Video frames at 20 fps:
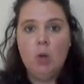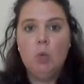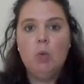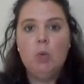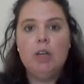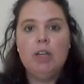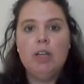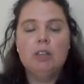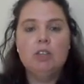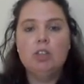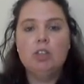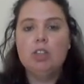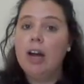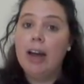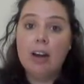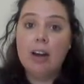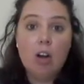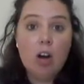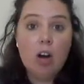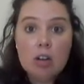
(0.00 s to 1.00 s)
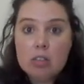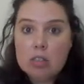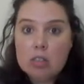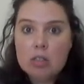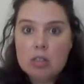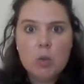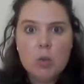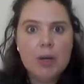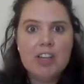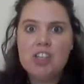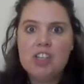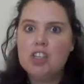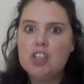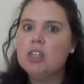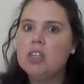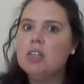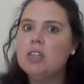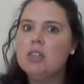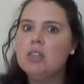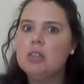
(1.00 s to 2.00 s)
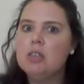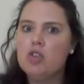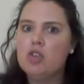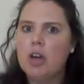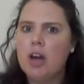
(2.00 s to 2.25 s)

We'll try and answer your questions,